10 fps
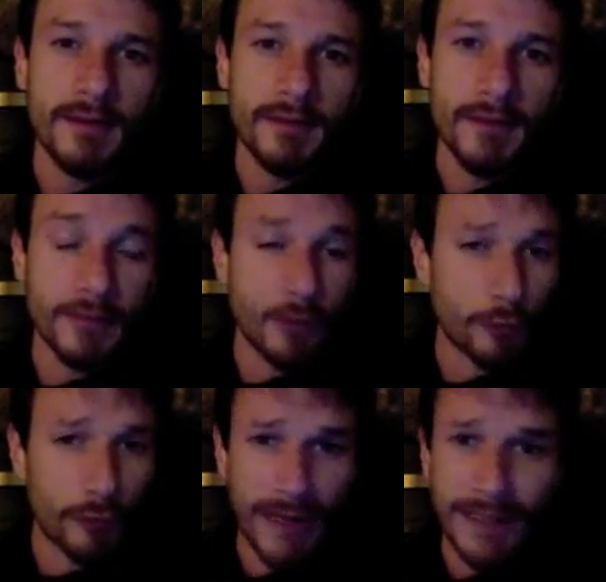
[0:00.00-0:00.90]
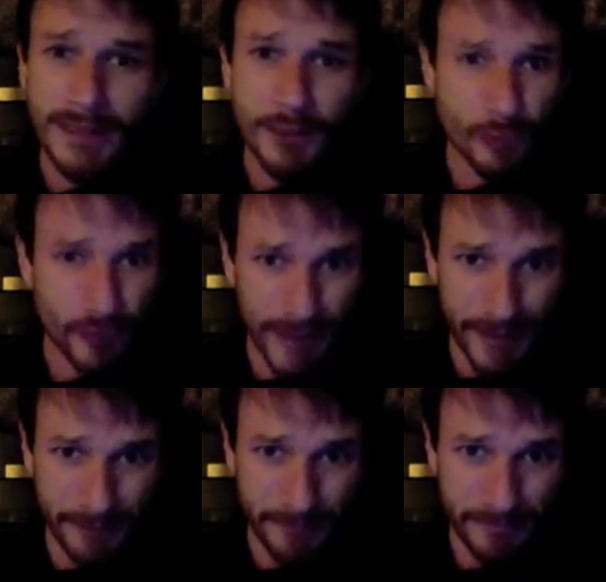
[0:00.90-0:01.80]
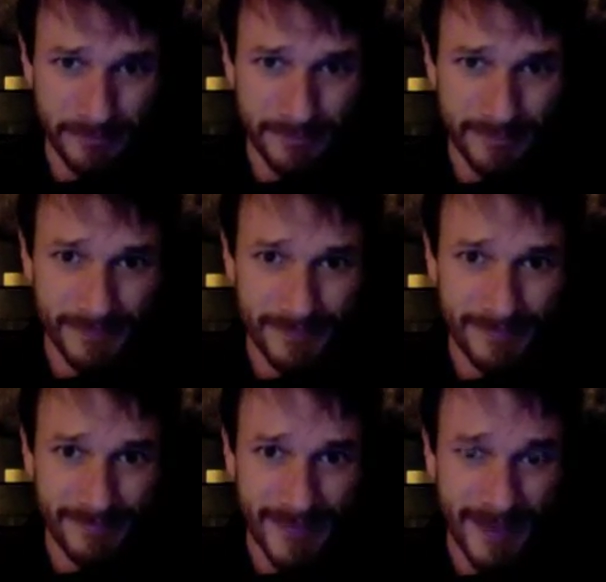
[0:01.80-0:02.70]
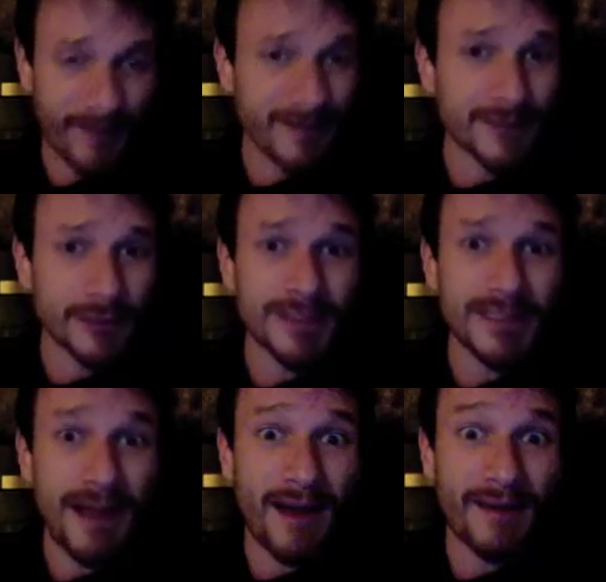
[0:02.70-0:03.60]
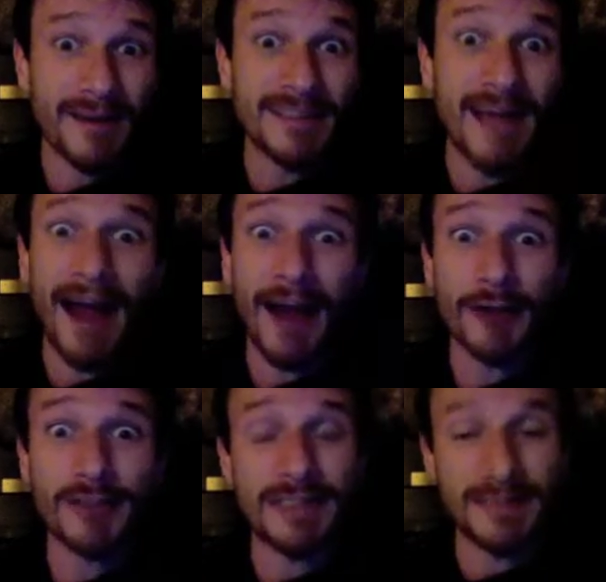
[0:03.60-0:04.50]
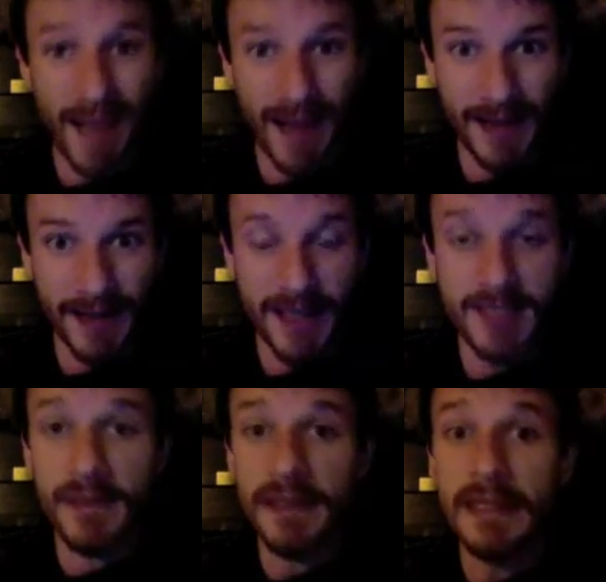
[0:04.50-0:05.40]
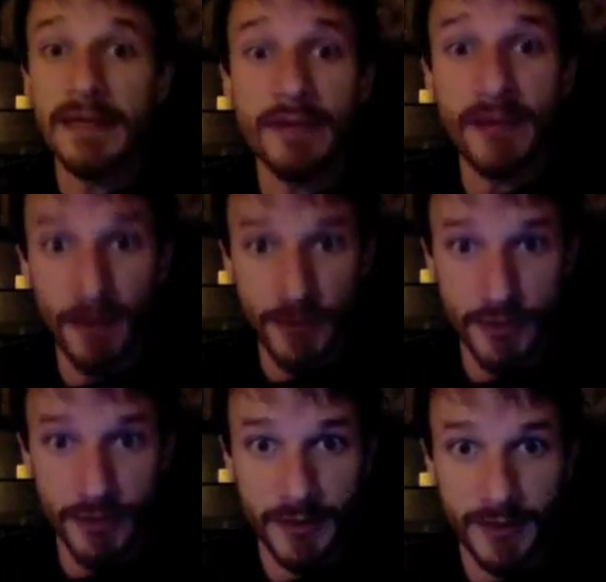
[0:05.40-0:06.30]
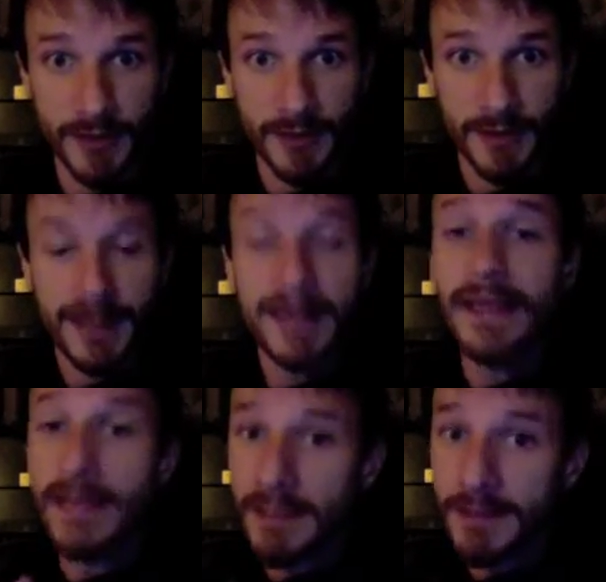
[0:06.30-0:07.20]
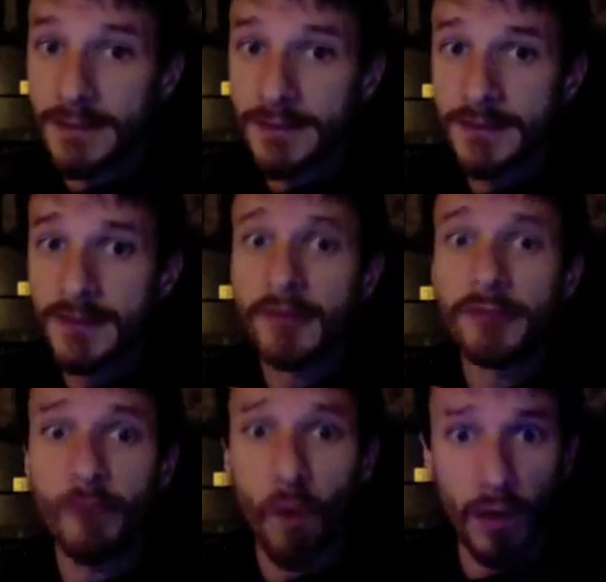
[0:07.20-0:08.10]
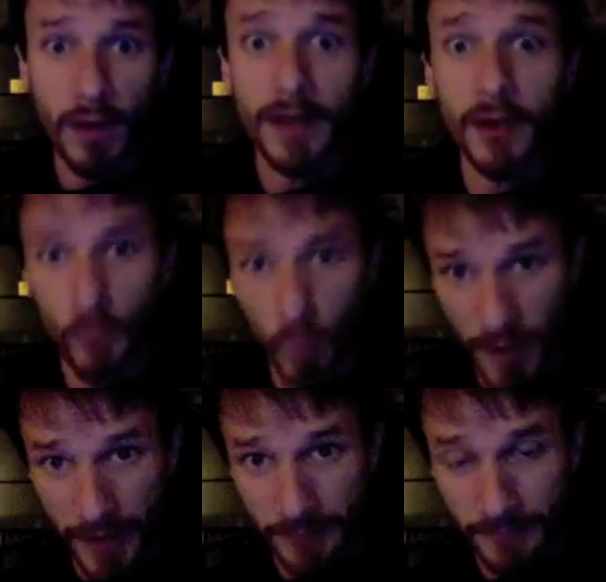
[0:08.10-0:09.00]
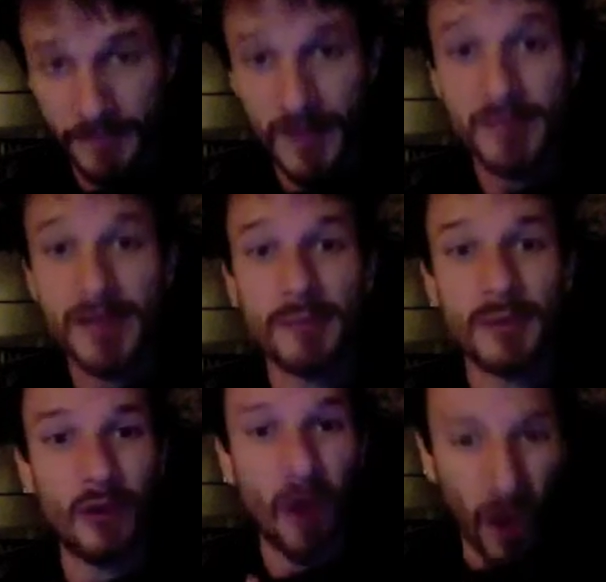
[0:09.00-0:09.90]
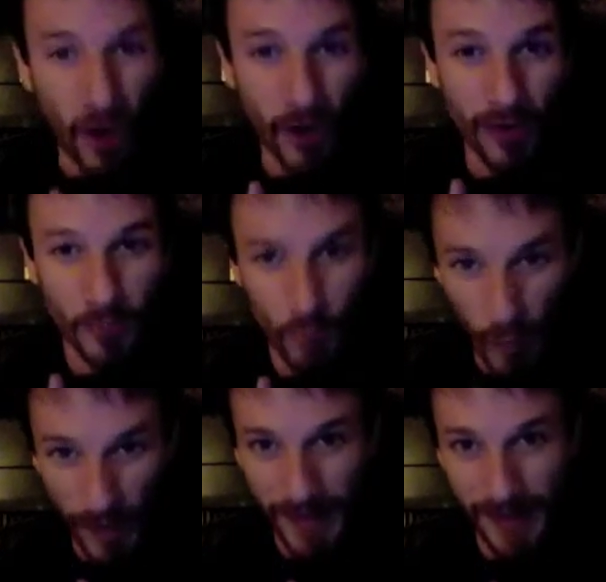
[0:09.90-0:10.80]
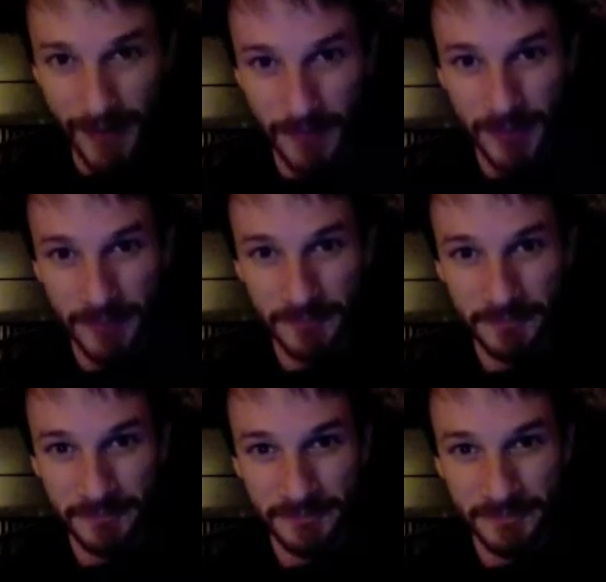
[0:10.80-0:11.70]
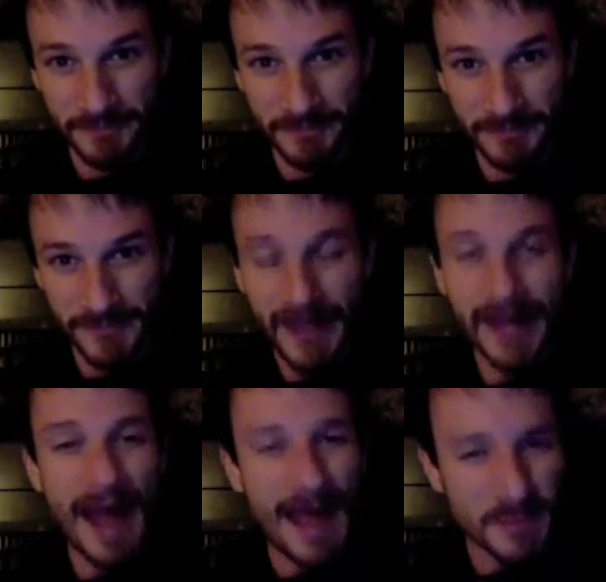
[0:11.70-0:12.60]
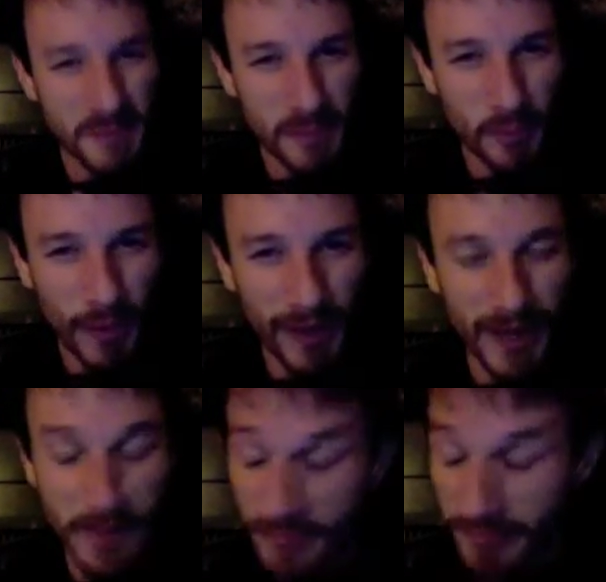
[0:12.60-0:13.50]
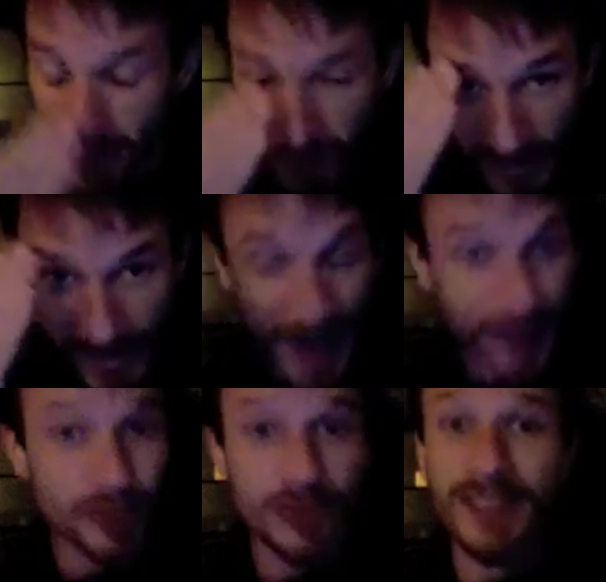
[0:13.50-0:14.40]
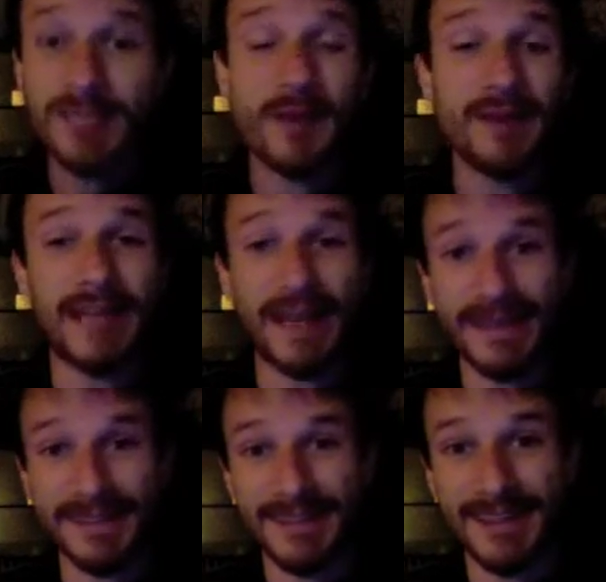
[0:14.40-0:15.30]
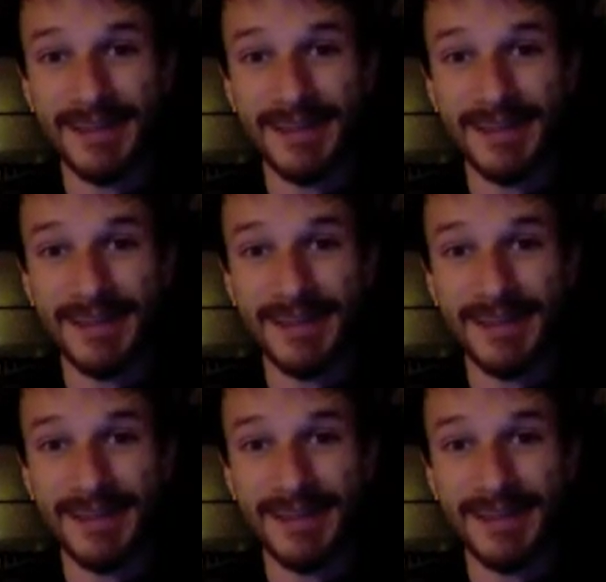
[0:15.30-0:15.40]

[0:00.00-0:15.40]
that the crazy dream that our entire society has been living under is falling away. People are waking up. And as people wake up very naturally and spontaneously,